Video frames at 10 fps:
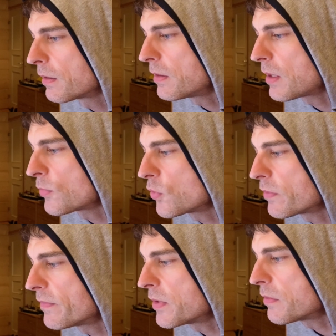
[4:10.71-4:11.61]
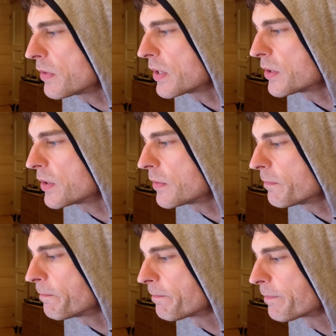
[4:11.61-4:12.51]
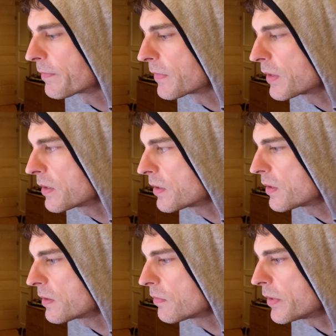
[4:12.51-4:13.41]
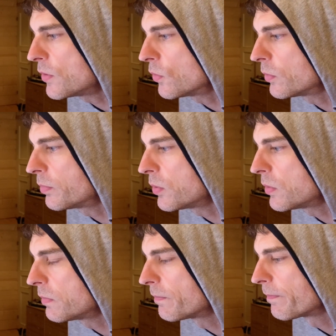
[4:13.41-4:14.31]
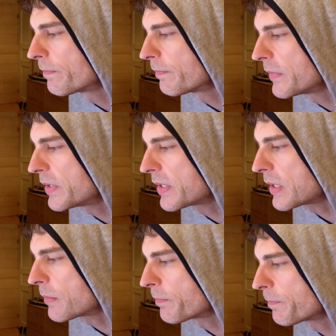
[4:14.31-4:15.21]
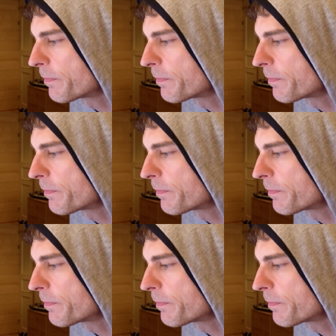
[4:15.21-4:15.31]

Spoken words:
YAML configuration. Now this is where the Nord Pool is set up.